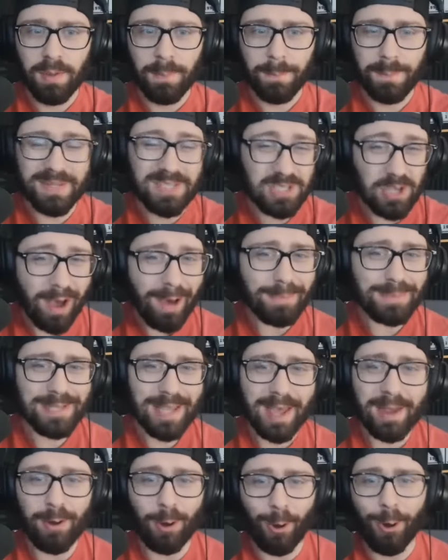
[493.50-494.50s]
But top
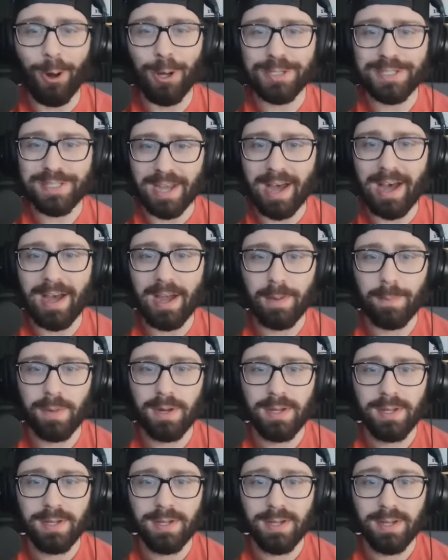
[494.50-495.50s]
10 all-time
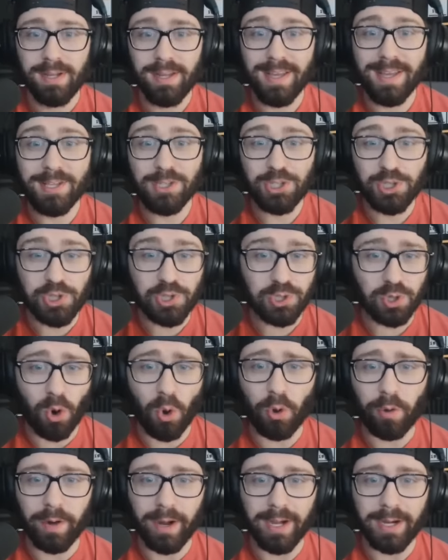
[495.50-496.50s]
in
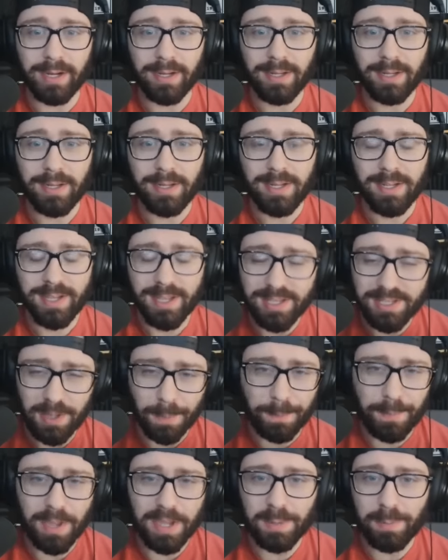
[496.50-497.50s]
scoring is a
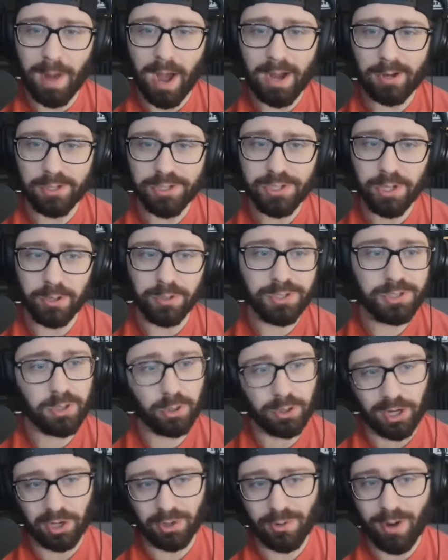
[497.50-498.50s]
big milestone.
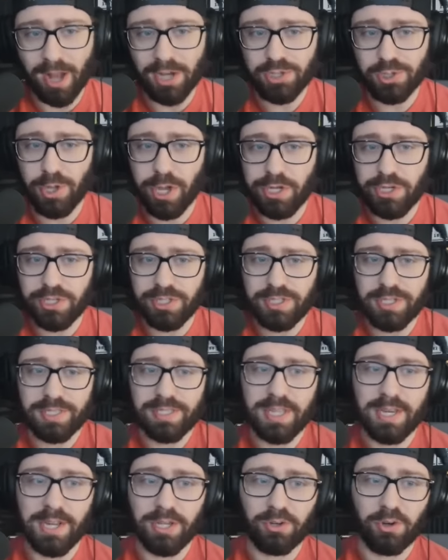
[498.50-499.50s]
So congratulations to
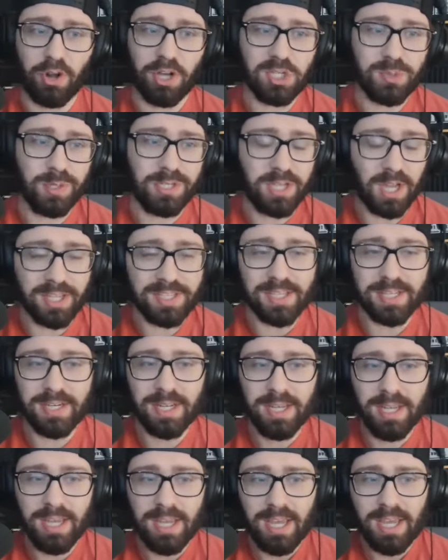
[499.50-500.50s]
Sidney Crosby. Does it
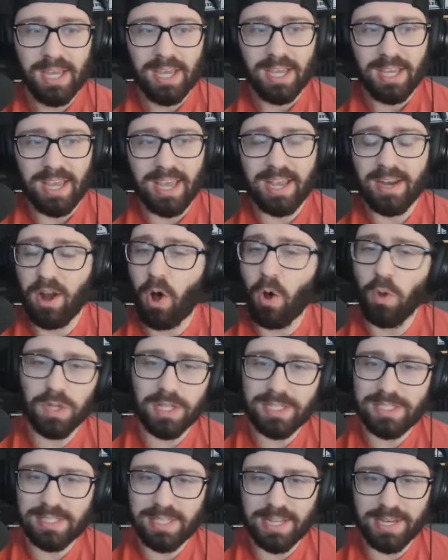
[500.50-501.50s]
in
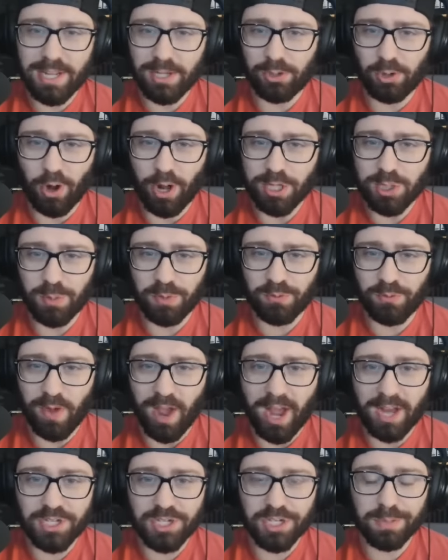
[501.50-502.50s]
only Sidney Crosby
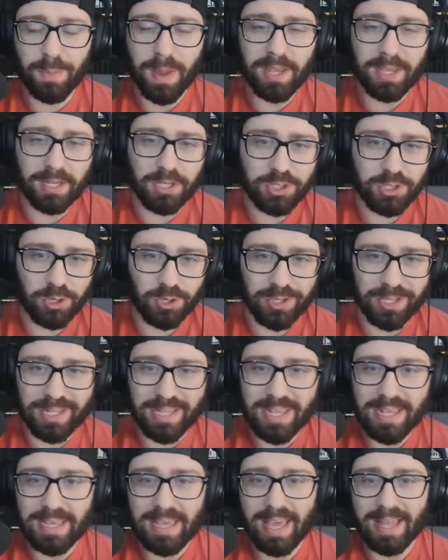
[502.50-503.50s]
fashion, making sure that
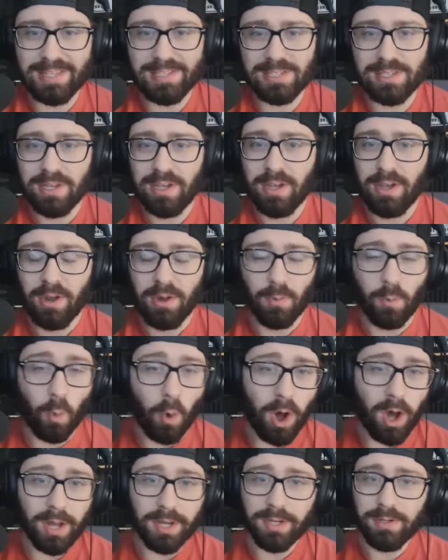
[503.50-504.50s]
he gets,
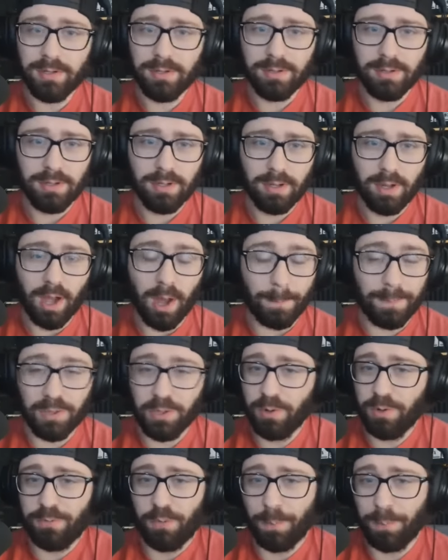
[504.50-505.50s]
one, a
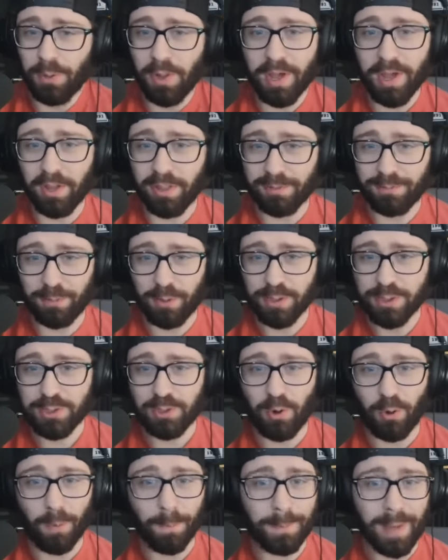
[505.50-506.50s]
beautiful play on the first
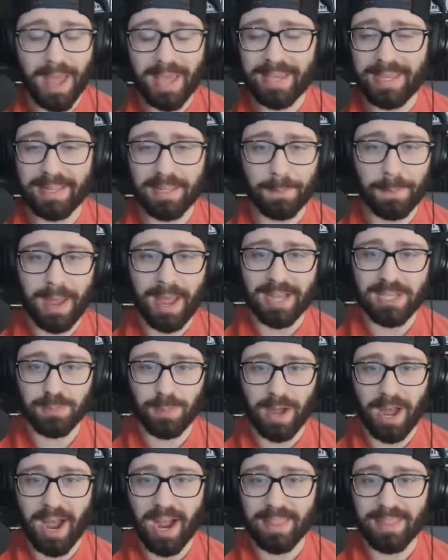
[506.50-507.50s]
goal, banking the pass
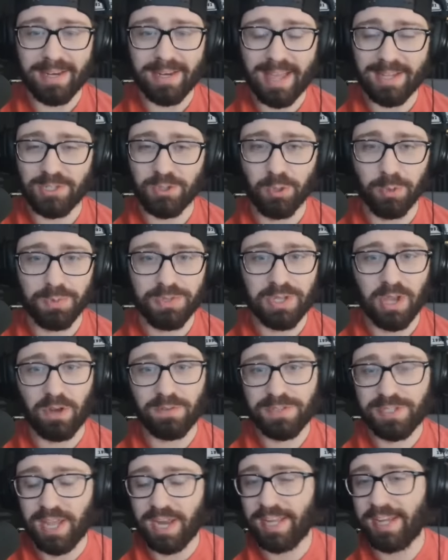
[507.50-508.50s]
behind the net to
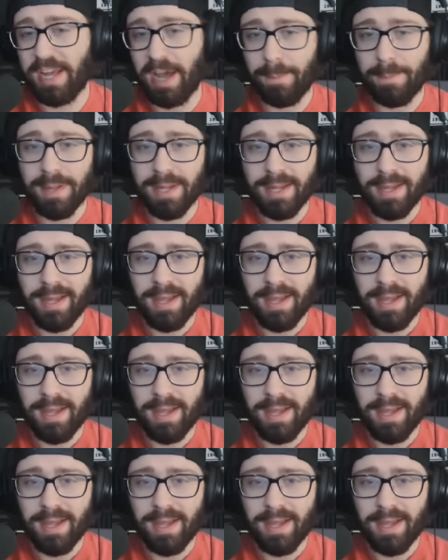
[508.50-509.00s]
himself, setting up